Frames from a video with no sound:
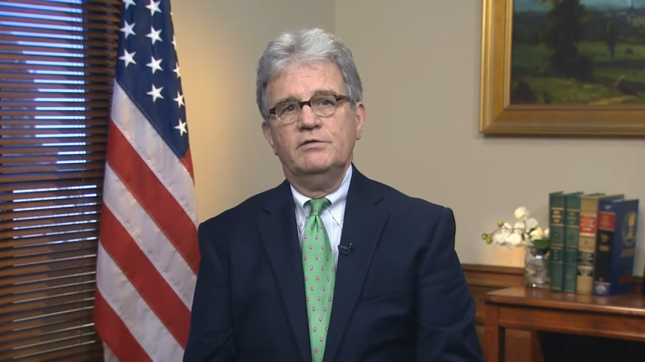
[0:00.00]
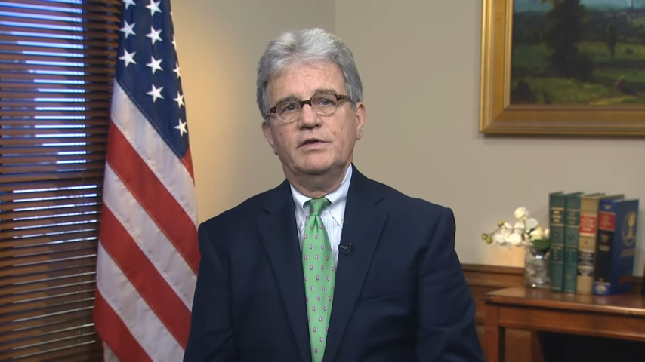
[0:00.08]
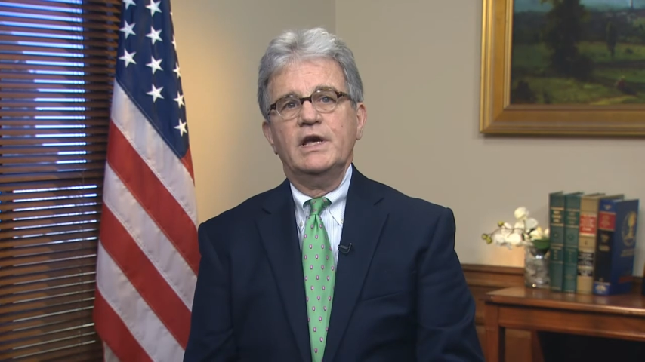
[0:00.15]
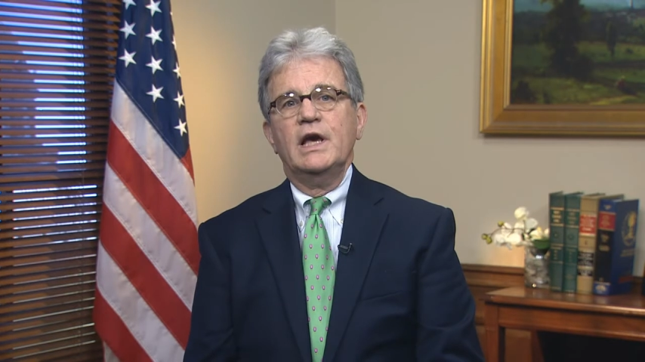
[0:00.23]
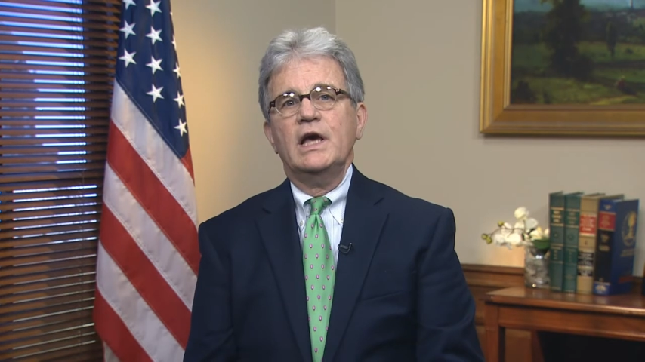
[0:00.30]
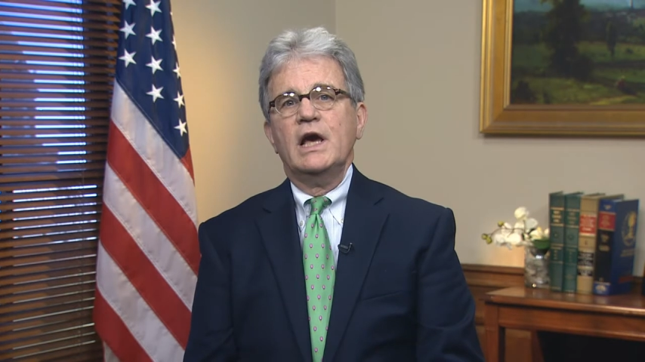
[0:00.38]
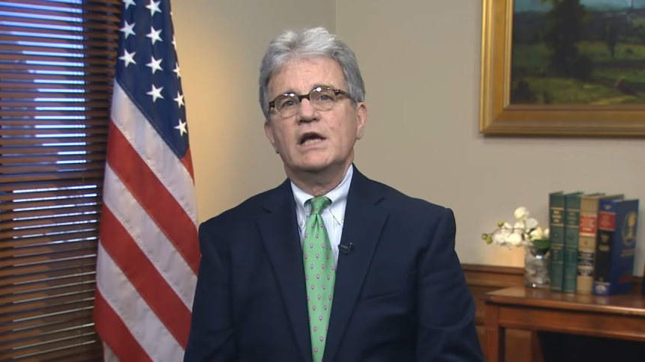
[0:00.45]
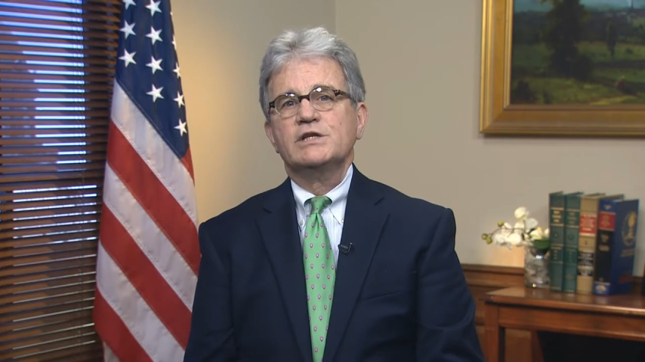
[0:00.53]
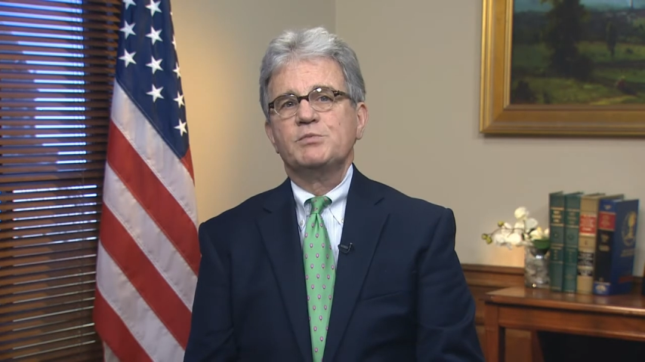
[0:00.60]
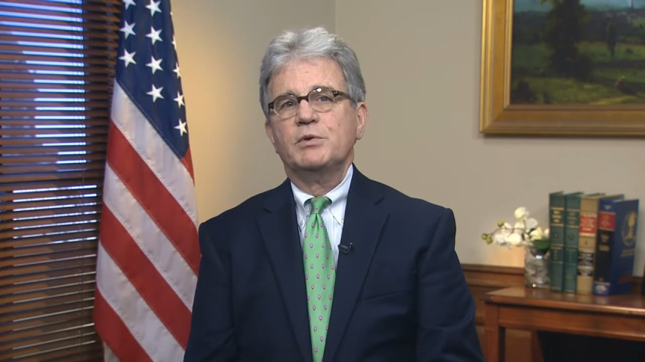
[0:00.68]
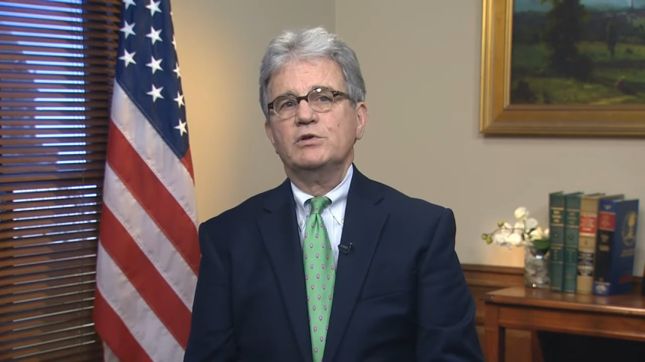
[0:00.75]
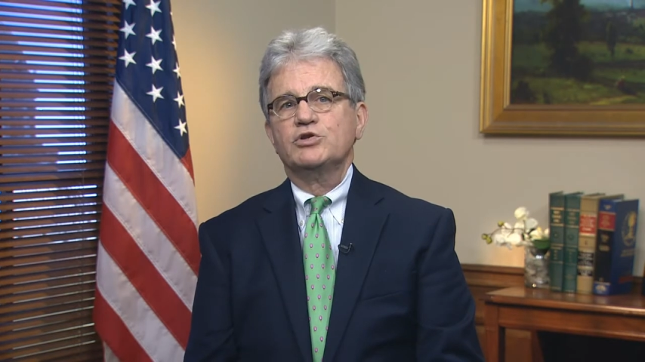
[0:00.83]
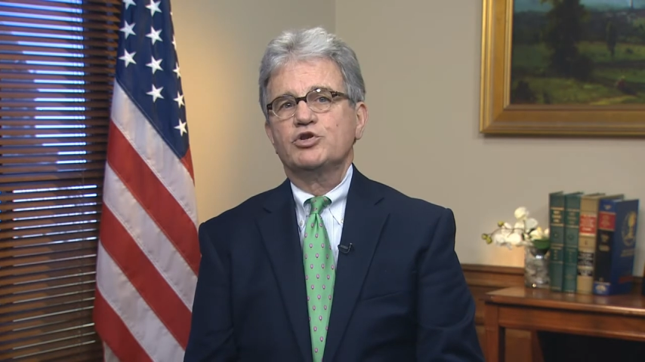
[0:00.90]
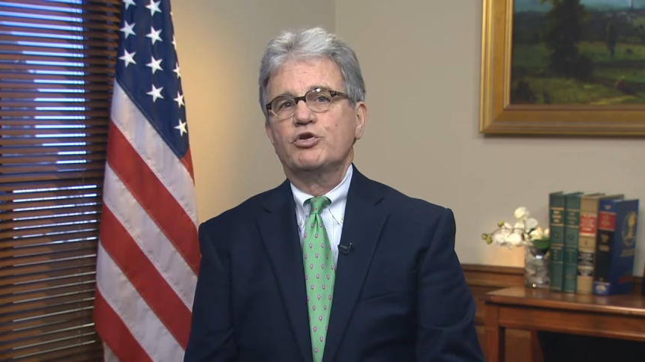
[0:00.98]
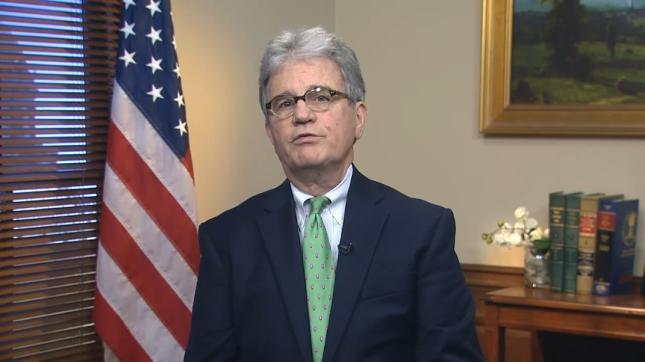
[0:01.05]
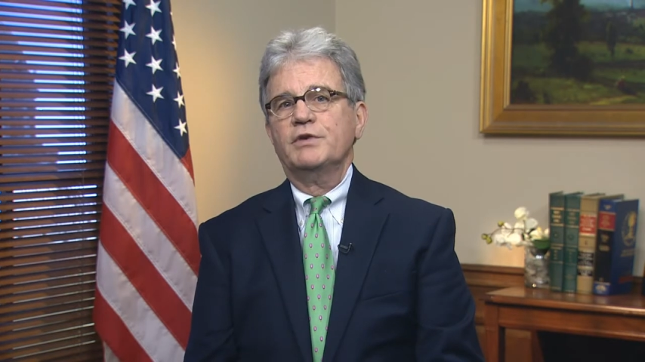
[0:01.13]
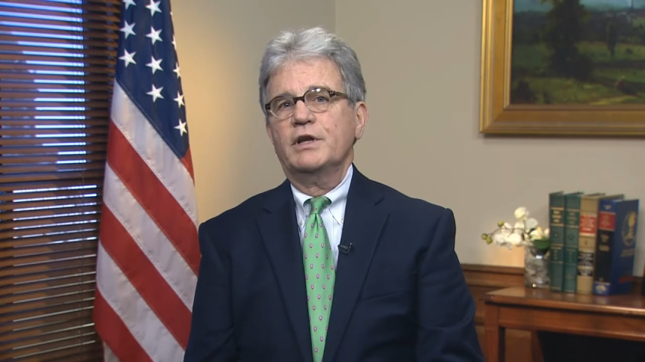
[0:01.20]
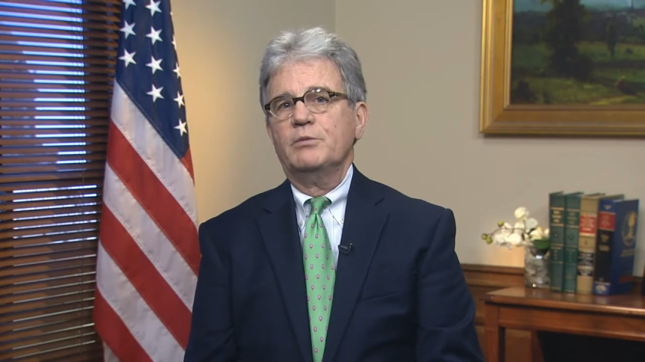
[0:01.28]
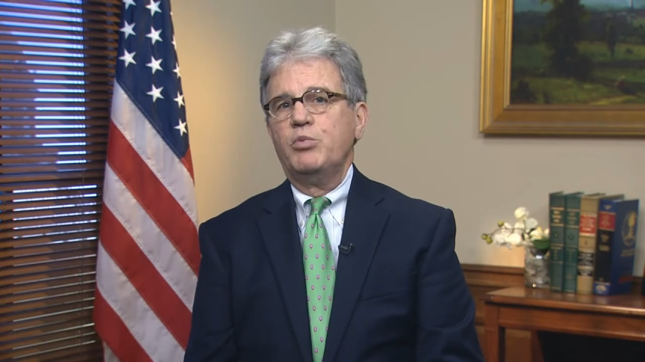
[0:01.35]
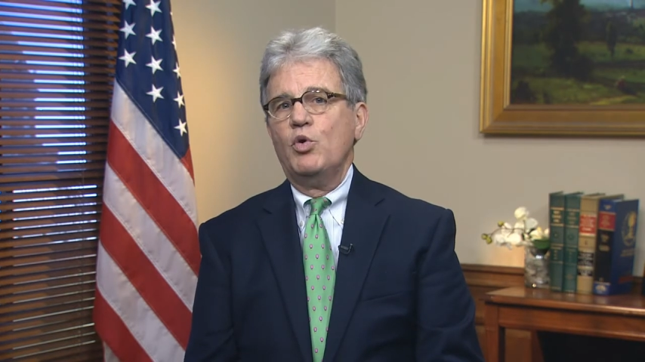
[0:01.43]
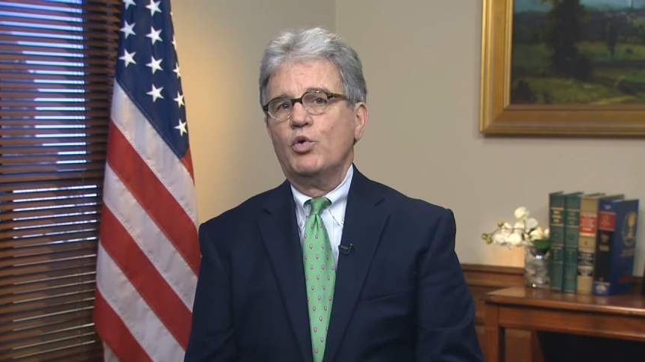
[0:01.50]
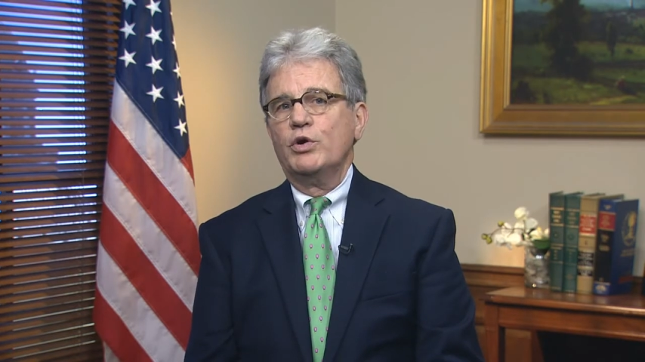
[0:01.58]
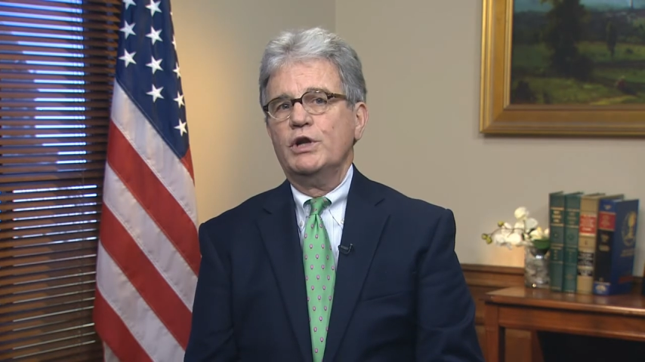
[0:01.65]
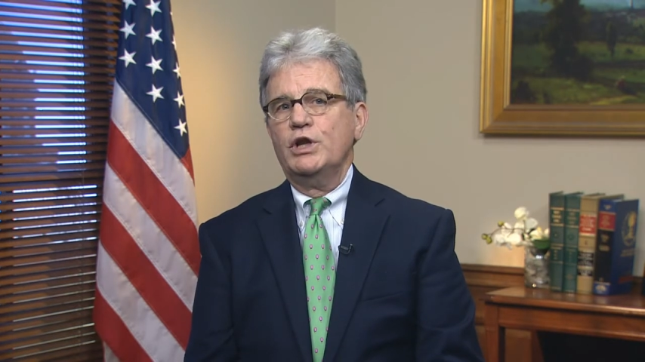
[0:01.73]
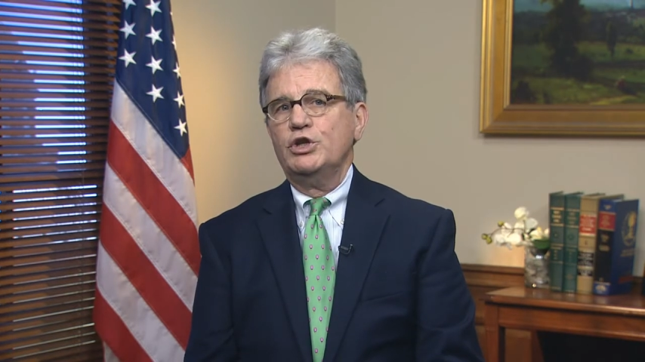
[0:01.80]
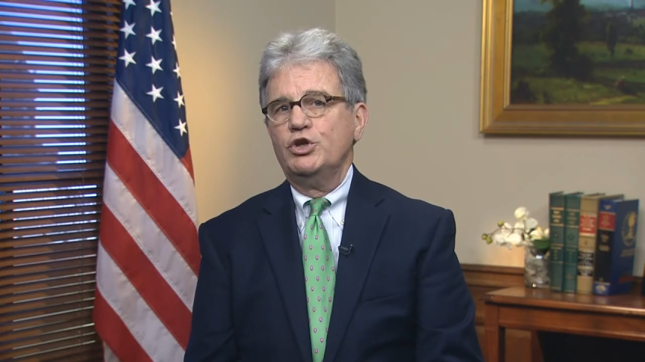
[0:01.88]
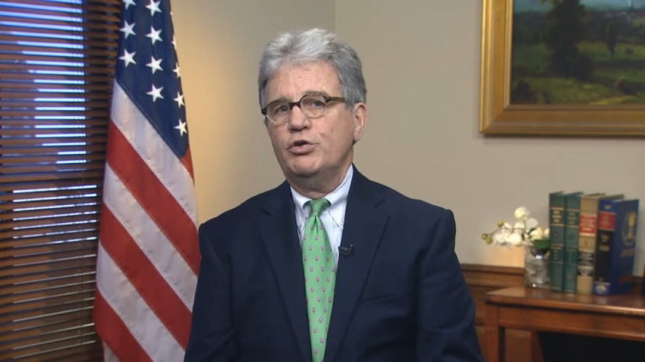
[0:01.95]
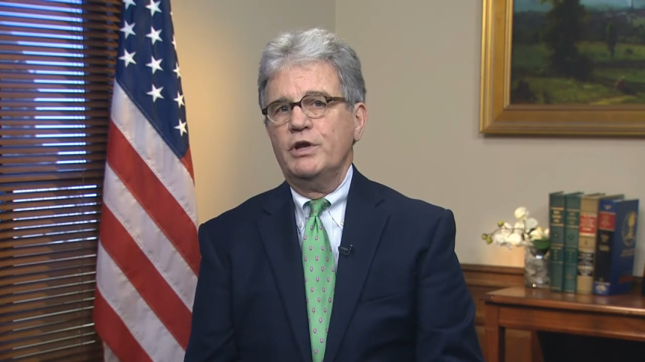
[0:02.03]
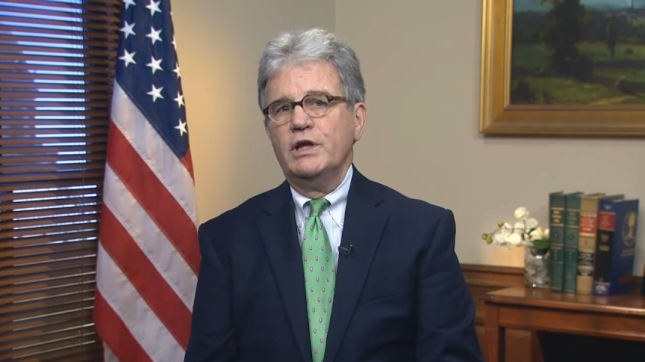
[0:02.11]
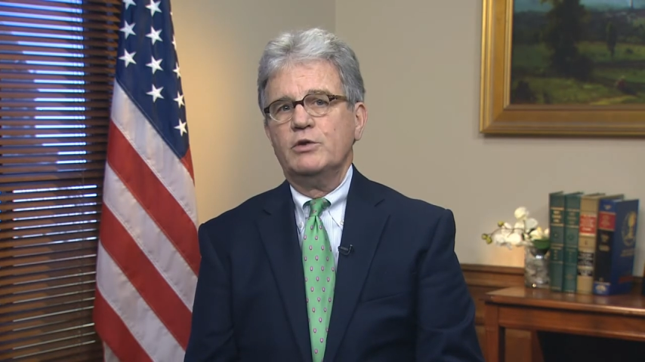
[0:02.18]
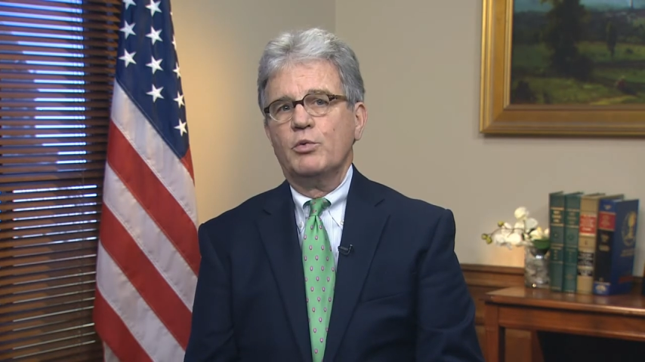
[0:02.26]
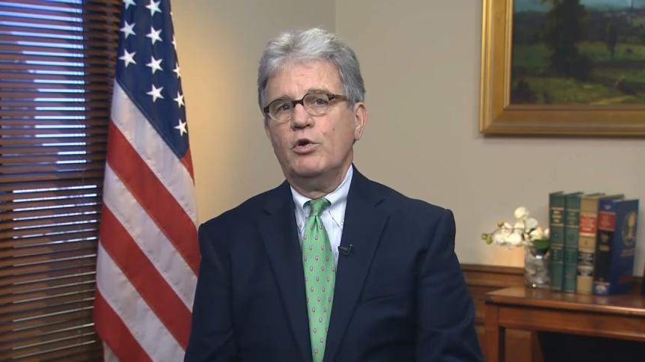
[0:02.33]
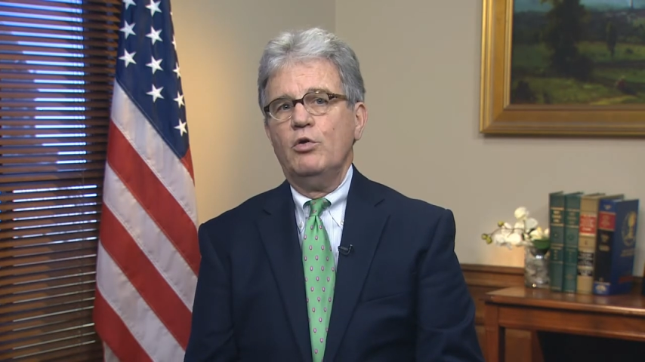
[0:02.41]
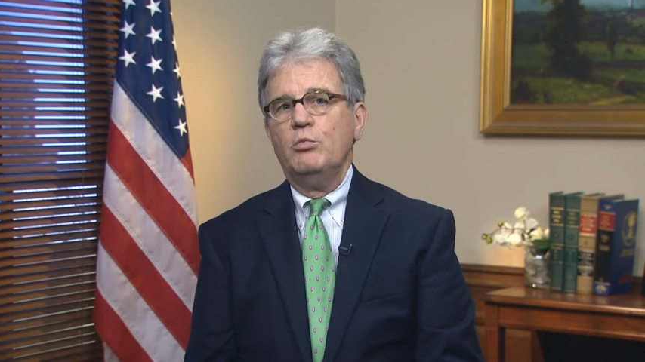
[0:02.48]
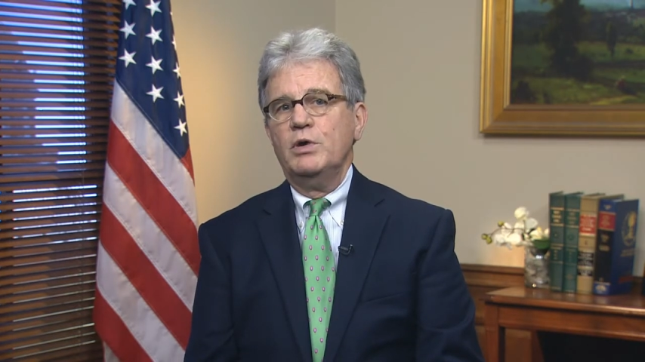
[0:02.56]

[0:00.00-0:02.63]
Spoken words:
VA hospitals serve an important and unique role,